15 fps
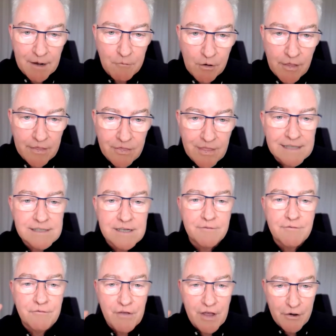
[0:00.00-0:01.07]
Well, that's a
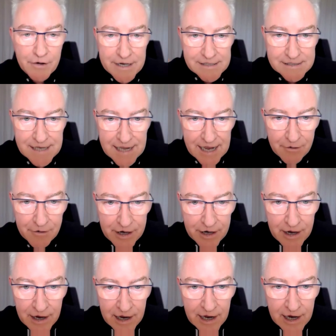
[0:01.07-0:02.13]
very
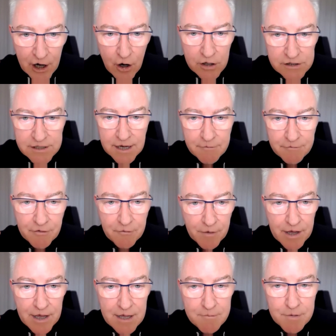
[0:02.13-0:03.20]
scary concept for
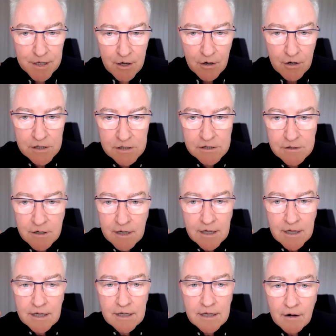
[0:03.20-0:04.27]
me, because
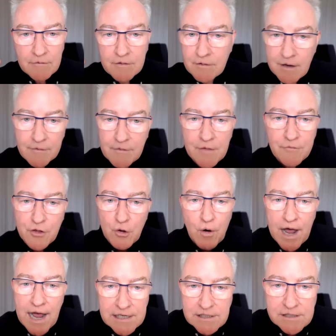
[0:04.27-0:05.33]
if you
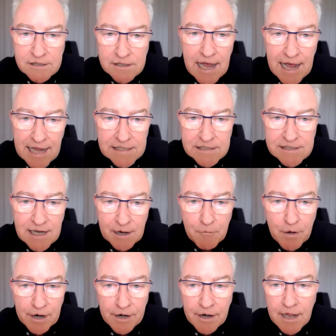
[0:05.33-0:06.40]
ask
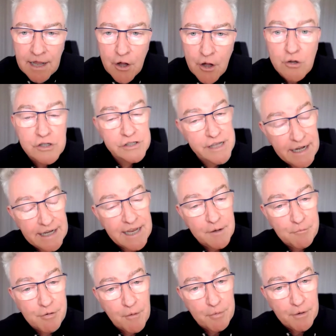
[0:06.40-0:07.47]
someone who's selling a
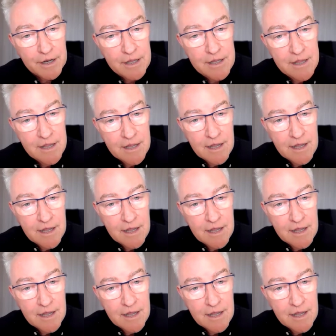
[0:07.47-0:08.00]
property,